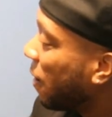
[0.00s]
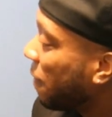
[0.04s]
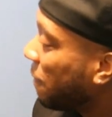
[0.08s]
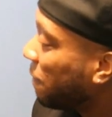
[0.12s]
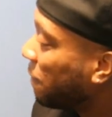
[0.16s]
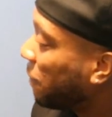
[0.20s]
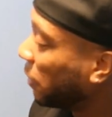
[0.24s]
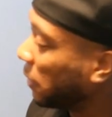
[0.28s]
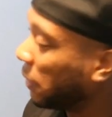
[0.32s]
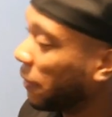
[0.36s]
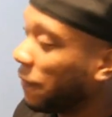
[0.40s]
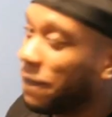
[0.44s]

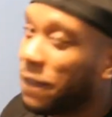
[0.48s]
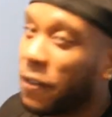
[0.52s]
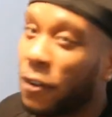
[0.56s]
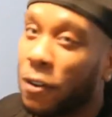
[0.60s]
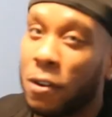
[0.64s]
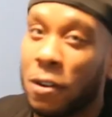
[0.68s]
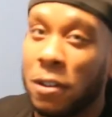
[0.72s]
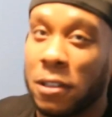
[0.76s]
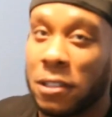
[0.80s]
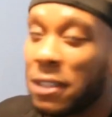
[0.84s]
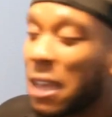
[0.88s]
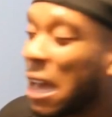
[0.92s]
for the
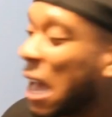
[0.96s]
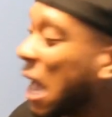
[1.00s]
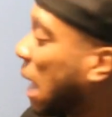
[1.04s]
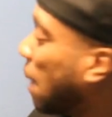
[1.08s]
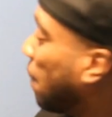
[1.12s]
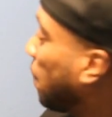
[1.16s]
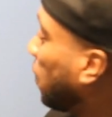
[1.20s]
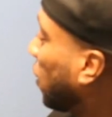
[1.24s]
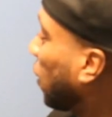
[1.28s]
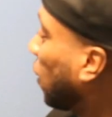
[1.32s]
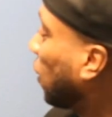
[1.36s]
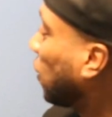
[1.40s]
first
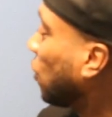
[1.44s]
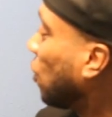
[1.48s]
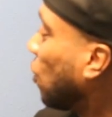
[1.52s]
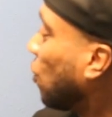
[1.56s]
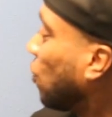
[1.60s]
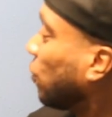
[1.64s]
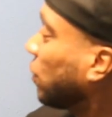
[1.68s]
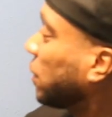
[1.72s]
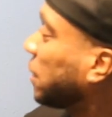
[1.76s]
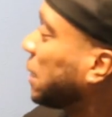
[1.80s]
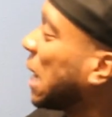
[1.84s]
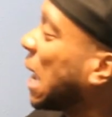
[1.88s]
time in a
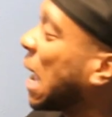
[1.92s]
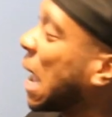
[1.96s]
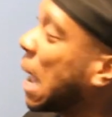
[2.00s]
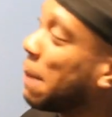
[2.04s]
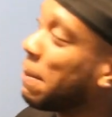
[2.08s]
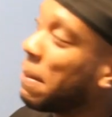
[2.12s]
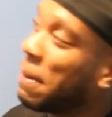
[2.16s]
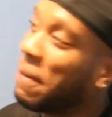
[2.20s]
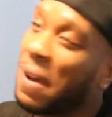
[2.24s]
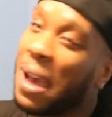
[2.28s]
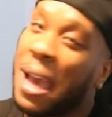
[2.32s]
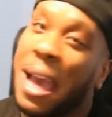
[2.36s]
long
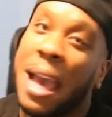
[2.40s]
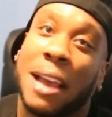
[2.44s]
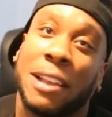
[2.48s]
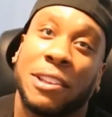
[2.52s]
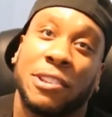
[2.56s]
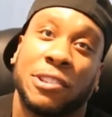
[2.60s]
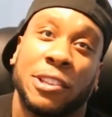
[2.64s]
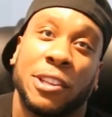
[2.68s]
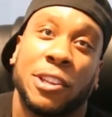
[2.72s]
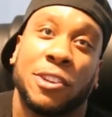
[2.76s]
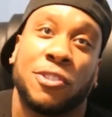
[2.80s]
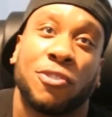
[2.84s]
time, I've
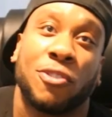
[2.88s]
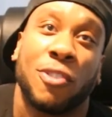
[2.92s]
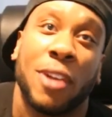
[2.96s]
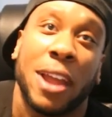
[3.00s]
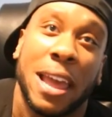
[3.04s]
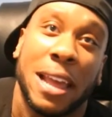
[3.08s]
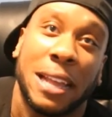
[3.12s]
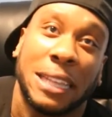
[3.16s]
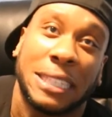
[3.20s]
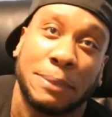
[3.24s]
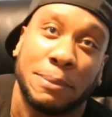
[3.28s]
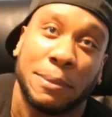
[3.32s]
actually
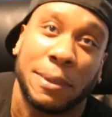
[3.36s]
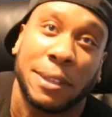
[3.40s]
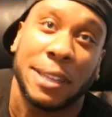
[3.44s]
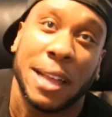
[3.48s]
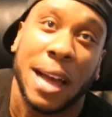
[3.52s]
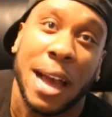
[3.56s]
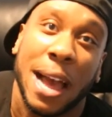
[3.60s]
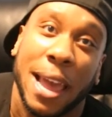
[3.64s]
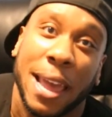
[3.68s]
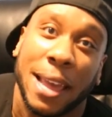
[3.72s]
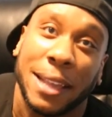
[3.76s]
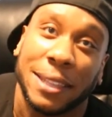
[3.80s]
trained some
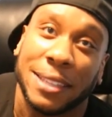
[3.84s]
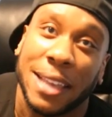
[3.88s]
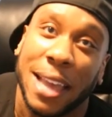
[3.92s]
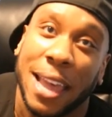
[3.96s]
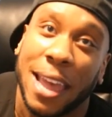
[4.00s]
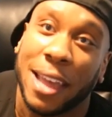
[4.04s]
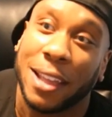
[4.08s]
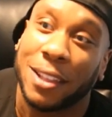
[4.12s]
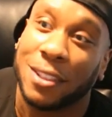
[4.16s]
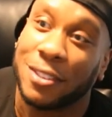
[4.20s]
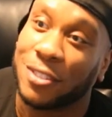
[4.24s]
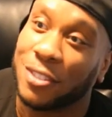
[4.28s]
clients
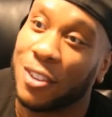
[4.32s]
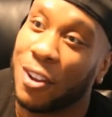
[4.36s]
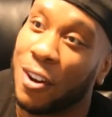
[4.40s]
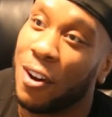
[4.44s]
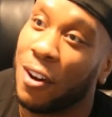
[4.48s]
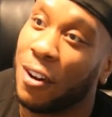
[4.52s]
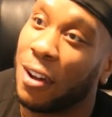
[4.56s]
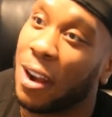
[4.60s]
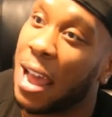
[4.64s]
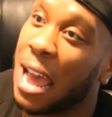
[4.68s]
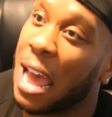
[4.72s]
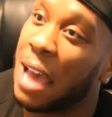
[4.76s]

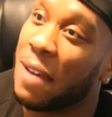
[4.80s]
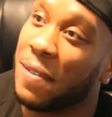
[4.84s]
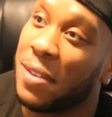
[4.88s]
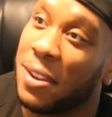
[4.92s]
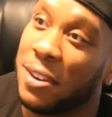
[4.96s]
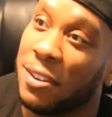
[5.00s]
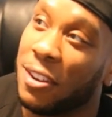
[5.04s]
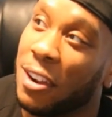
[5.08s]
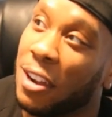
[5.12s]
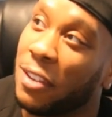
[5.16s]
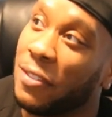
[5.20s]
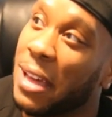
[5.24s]
hands-on. I
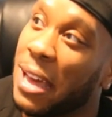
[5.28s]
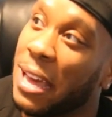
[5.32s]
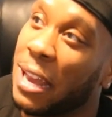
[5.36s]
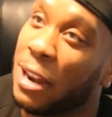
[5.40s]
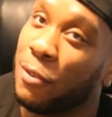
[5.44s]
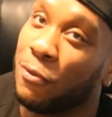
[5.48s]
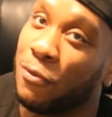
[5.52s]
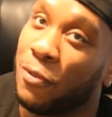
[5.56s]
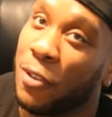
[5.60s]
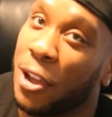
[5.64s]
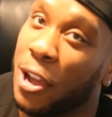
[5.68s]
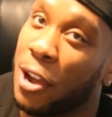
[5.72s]
haven't done that
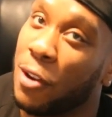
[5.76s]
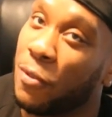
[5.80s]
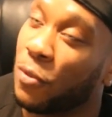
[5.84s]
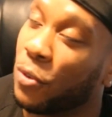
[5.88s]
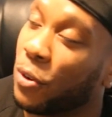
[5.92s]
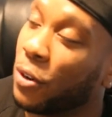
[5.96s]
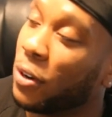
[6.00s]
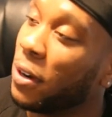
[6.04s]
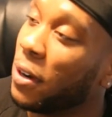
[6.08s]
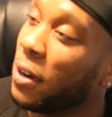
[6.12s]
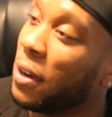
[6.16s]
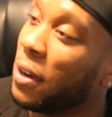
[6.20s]
in forever.